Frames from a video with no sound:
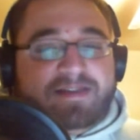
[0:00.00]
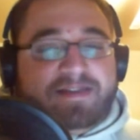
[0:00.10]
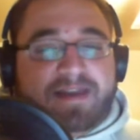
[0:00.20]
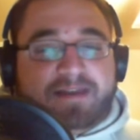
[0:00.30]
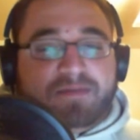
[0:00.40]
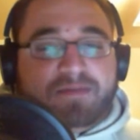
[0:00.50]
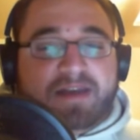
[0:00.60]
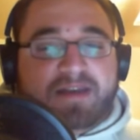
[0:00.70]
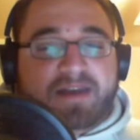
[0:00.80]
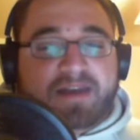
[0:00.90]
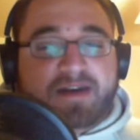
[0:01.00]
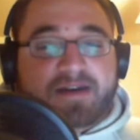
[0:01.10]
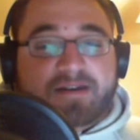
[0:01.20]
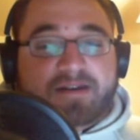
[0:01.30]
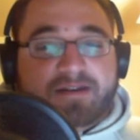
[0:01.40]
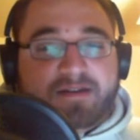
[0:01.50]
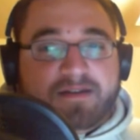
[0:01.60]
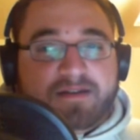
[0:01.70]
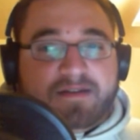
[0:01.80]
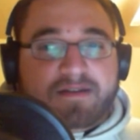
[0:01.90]
I believe
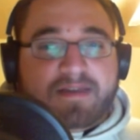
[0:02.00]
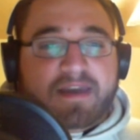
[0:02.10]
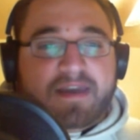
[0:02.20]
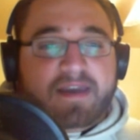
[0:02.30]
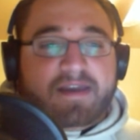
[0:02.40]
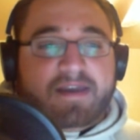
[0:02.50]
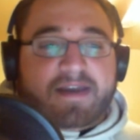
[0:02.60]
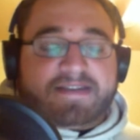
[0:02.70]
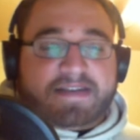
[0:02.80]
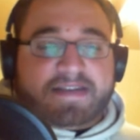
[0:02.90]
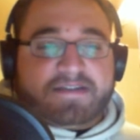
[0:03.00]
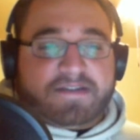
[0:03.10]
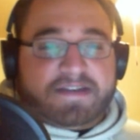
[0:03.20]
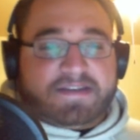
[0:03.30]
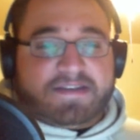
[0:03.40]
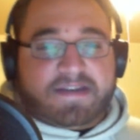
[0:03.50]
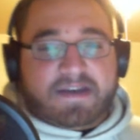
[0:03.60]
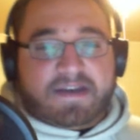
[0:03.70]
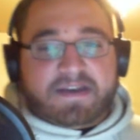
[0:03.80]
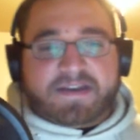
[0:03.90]
the accessories,
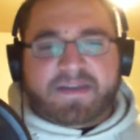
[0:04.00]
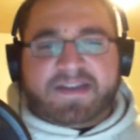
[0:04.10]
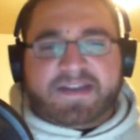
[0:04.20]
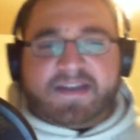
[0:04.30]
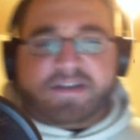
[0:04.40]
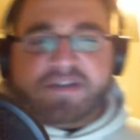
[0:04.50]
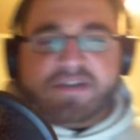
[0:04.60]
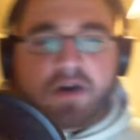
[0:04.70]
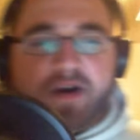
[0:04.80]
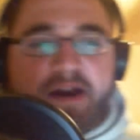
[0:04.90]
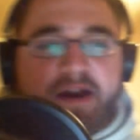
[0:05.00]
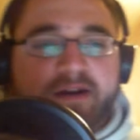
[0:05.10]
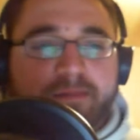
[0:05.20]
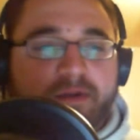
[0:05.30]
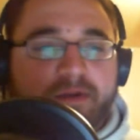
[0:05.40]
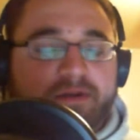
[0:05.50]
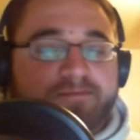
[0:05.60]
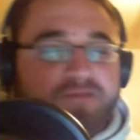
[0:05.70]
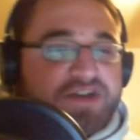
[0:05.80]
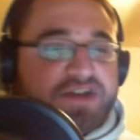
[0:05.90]
some of the accessories are
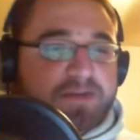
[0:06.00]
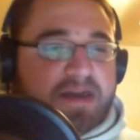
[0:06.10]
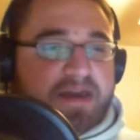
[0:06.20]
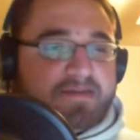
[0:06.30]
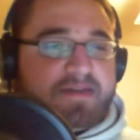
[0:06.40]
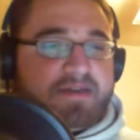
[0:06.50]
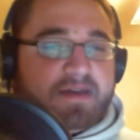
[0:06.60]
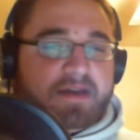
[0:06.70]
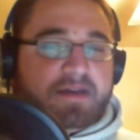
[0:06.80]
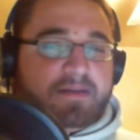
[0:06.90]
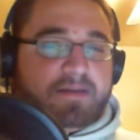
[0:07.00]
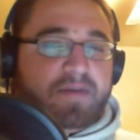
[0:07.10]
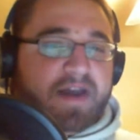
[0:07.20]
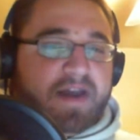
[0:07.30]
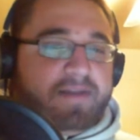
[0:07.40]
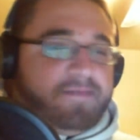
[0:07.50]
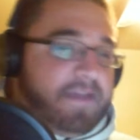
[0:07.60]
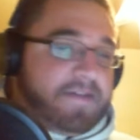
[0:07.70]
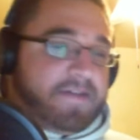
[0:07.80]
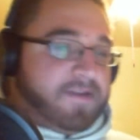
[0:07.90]
region based, but
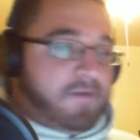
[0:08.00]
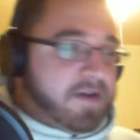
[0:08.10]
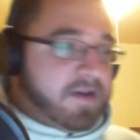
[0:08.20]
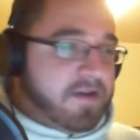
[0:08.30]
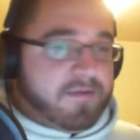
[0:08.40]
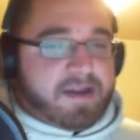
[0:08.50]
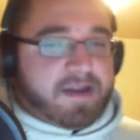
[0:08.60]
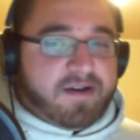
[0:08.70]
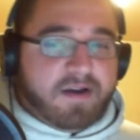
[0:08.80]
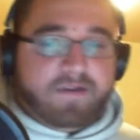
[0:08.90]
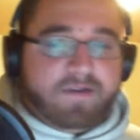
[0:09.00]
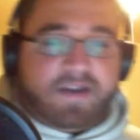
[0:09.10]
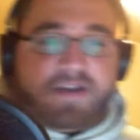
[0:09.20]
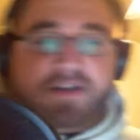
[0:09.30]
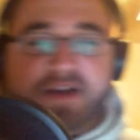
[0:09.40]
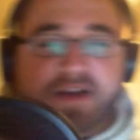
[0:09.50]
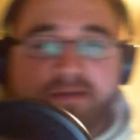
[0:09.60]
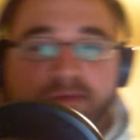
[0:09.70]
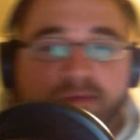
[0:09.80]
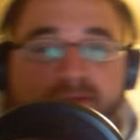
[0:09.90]
if it's over there in Hungary and Czech
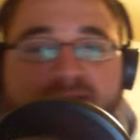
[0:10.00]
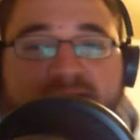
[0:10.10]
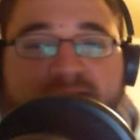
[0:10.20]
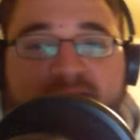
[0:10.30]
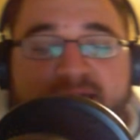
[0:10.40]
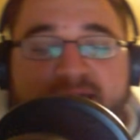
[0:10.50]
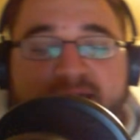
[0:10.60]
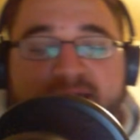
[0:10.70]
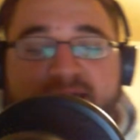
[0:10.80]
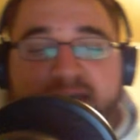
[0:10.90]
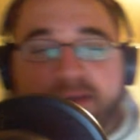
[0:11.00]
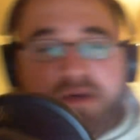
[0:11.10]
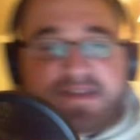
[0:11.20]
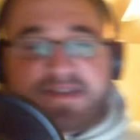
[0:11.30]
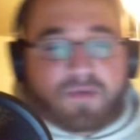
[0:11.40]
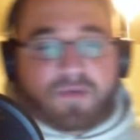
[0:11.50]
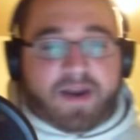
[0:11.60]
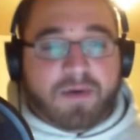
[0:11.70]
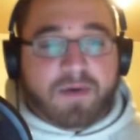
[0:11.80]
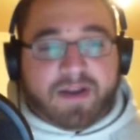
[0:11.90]
Republic, I wouldn't see why it wouldn't
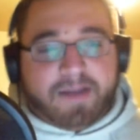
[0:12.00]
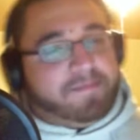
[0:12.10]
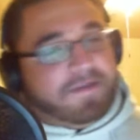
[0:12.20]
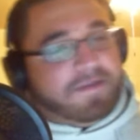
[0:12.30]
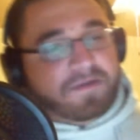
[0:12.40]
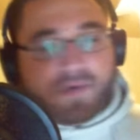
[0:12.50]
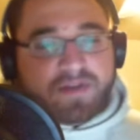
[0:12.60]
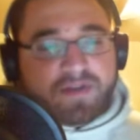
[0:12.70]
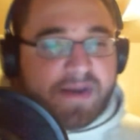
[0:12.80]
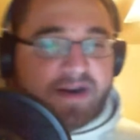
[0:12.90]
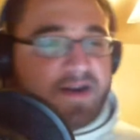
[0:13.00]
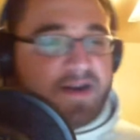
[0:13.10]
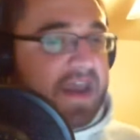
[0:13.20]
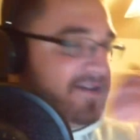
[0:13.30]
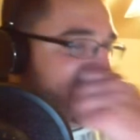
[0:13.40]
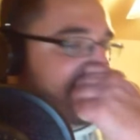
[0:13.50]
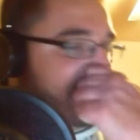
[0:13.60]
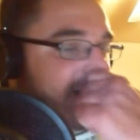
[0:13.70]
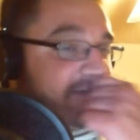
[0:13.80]
come to North America, Canada, US.